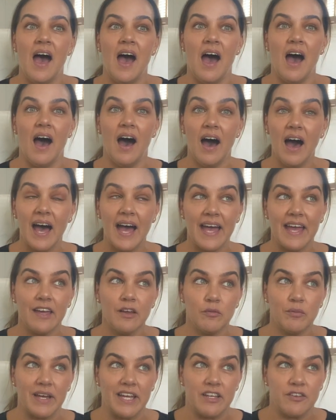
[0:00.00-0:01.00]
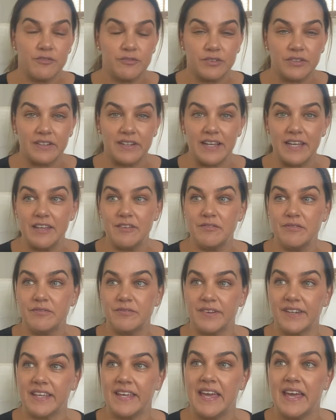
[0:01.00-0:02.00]
I went for a
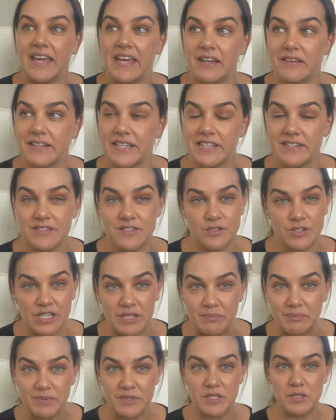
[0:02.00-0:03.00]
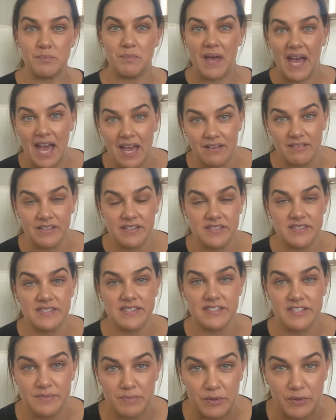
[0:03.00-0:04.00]
vicarious trip to Paris
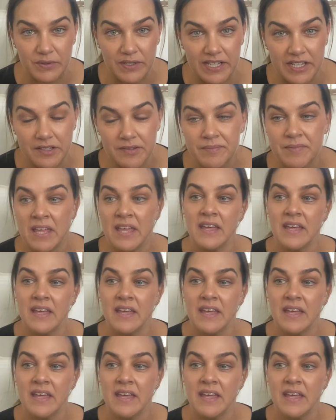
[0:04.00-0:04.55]
this morning.